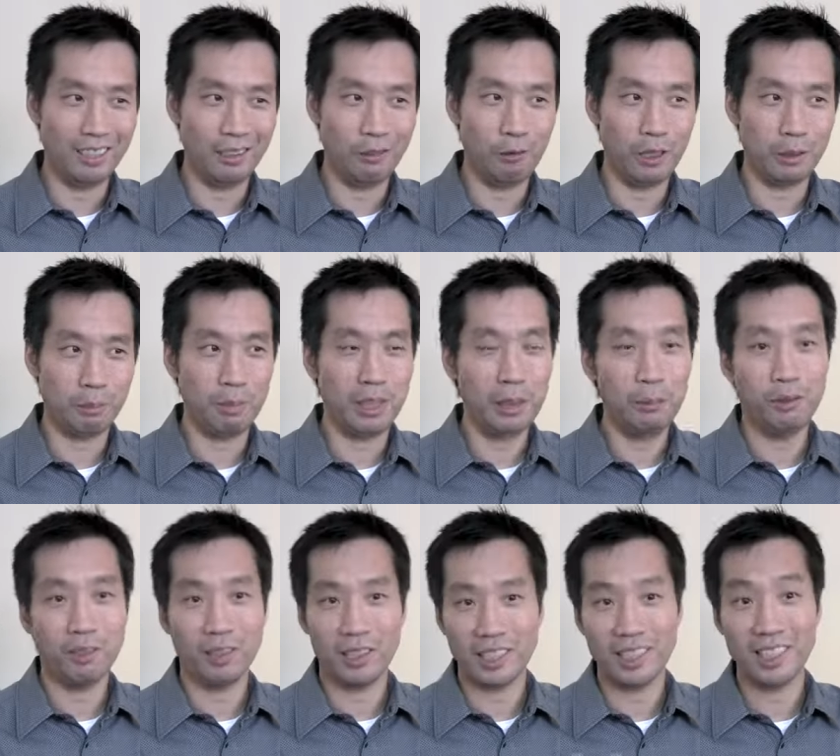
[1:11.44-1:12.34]
what people
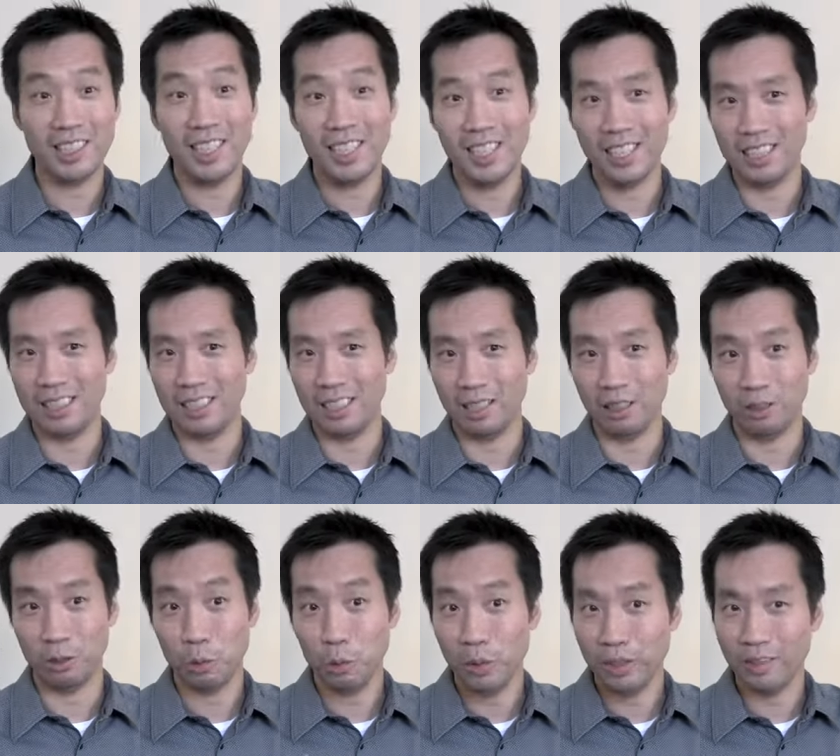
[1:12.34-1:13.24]
are saying on
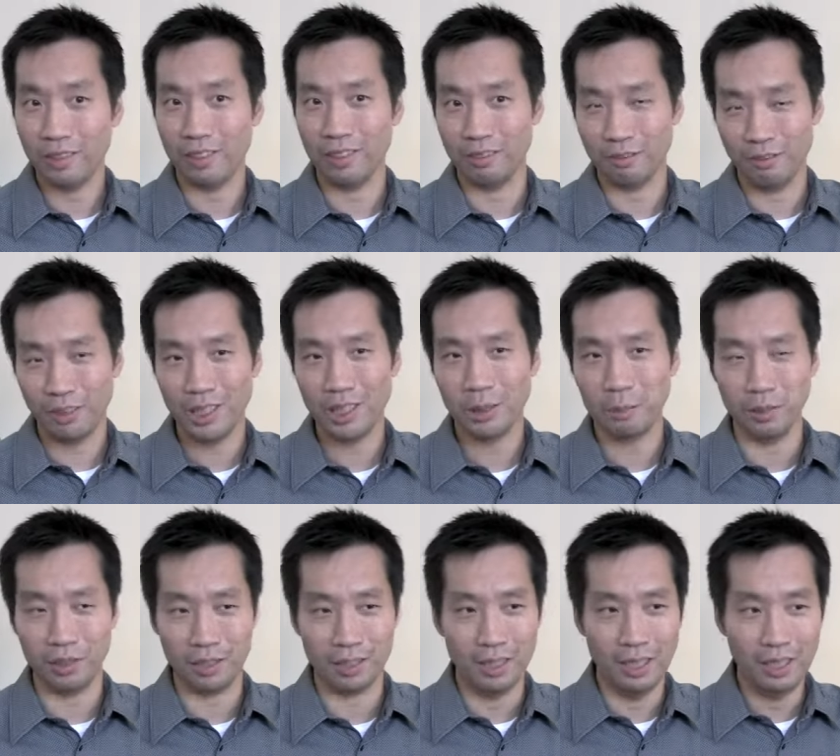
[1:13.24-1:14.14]
Twitter and
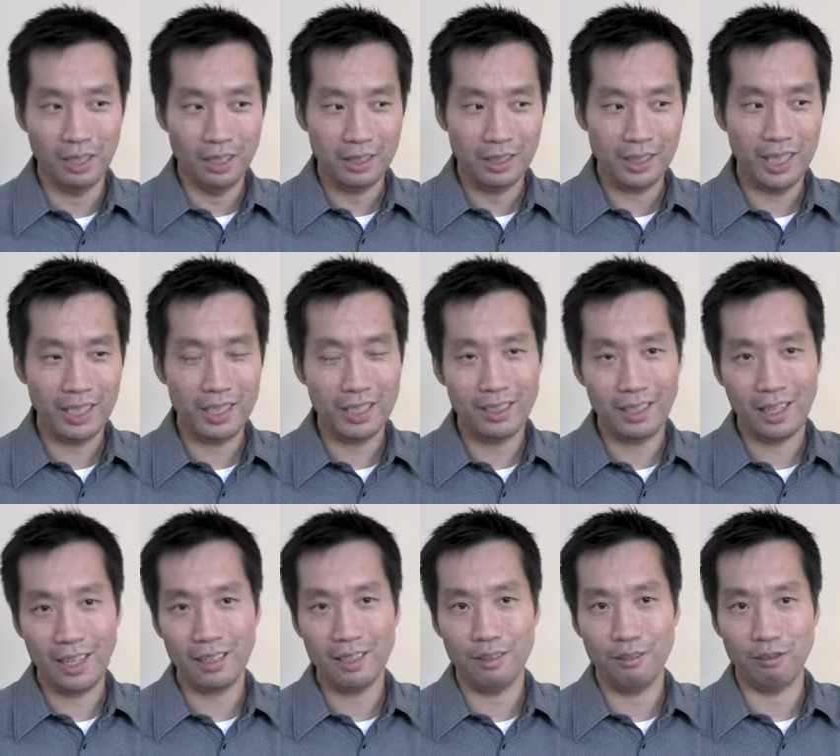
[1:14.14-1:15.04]
Facebook, taking
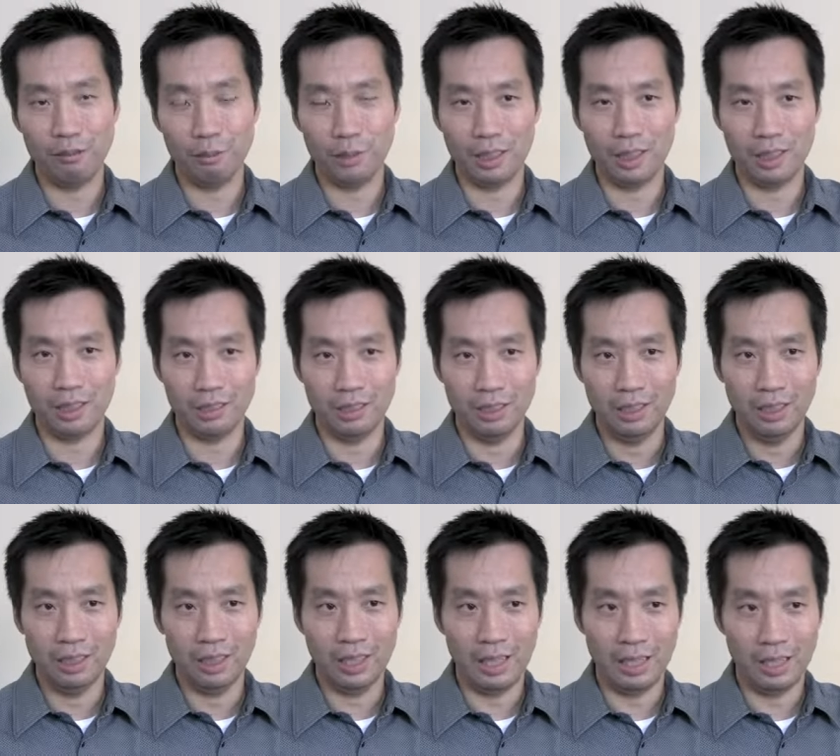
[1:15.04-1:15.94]
that information
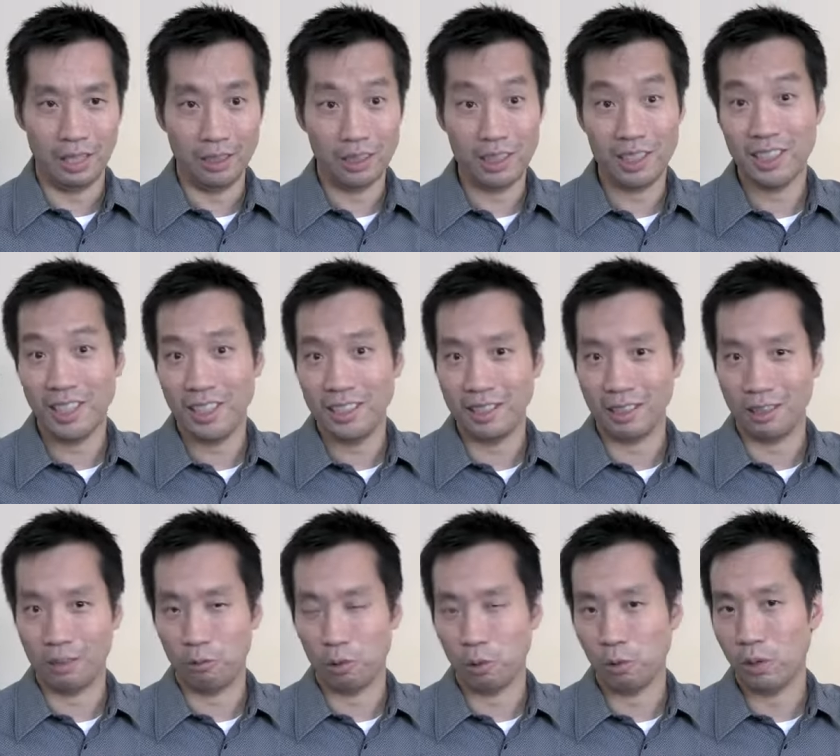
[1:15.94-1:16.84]
and understanding
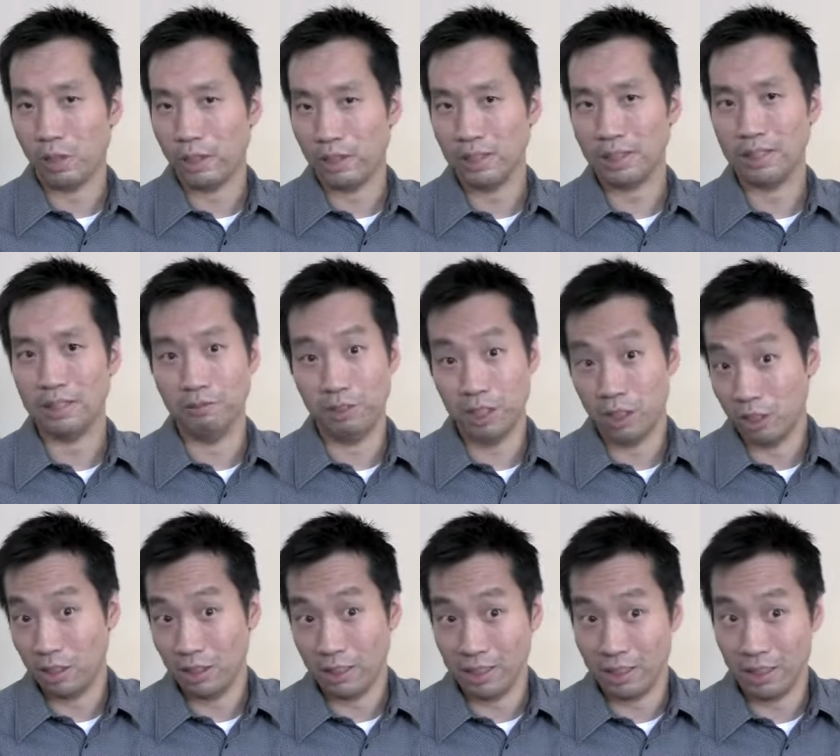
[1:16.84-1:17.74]
it requires
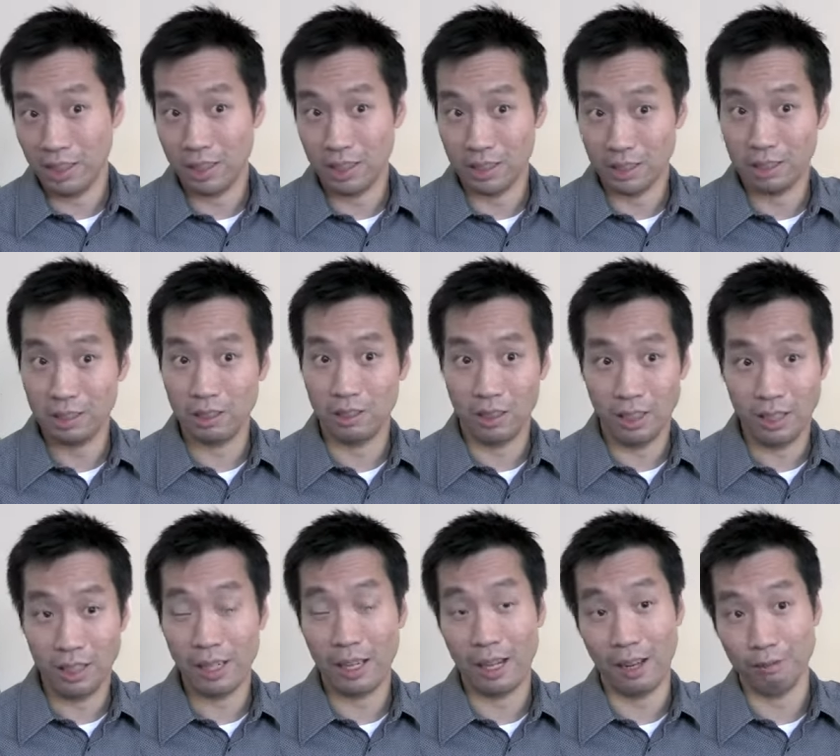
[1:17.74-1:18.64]
visualization. So I
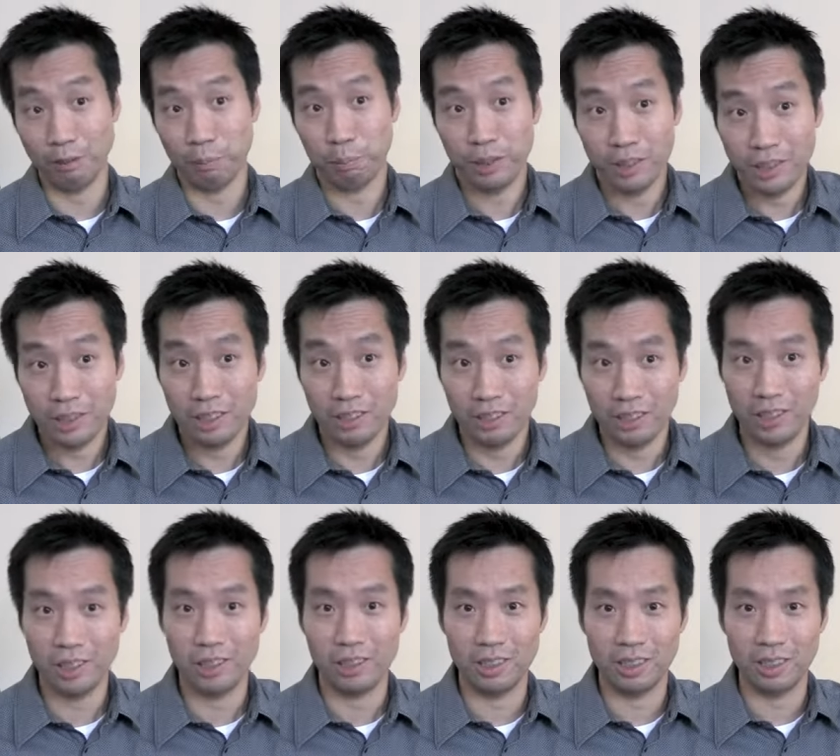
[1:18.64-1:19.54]
have a personal
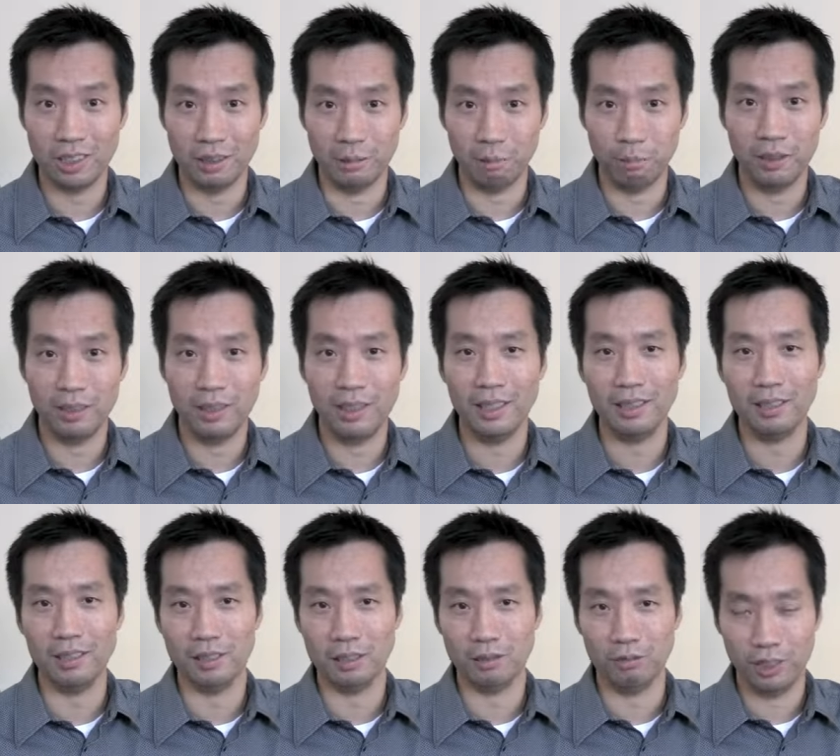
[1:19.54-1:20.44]
interest in applying
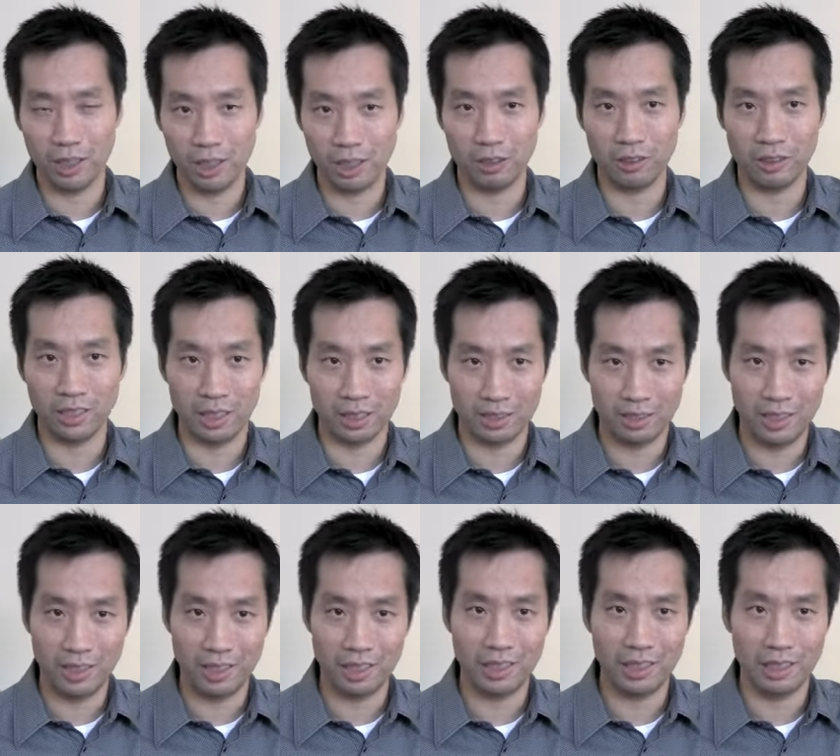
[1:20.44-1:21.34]
those visual
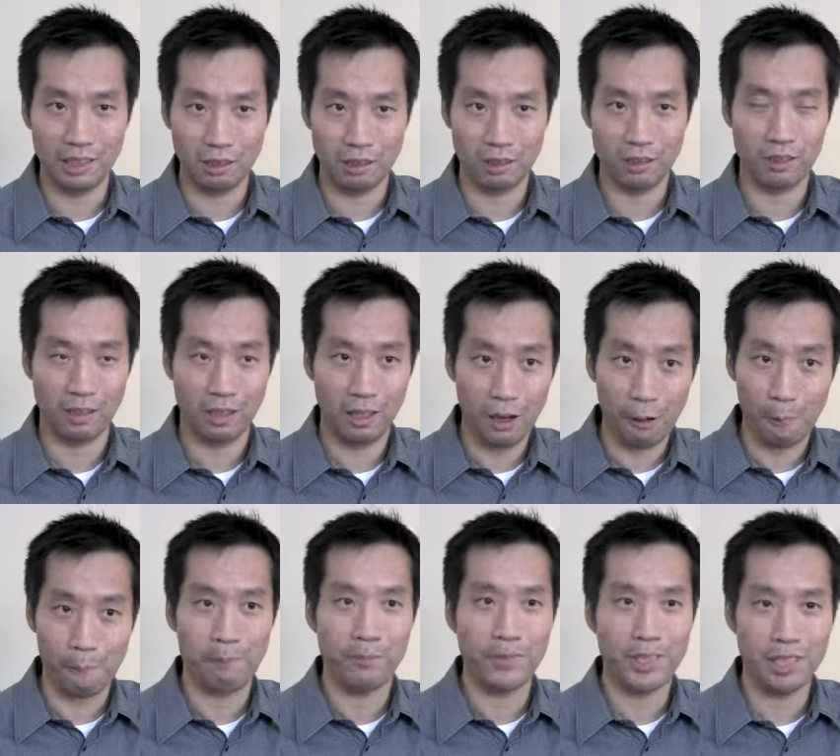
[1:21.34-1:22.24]
techniques in order to
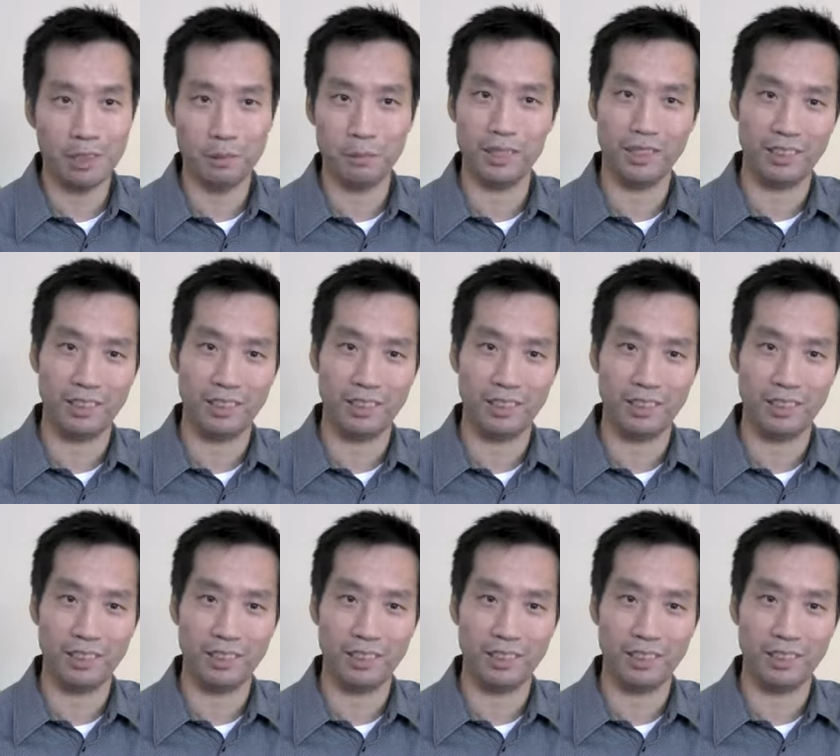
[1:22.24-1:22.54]
help human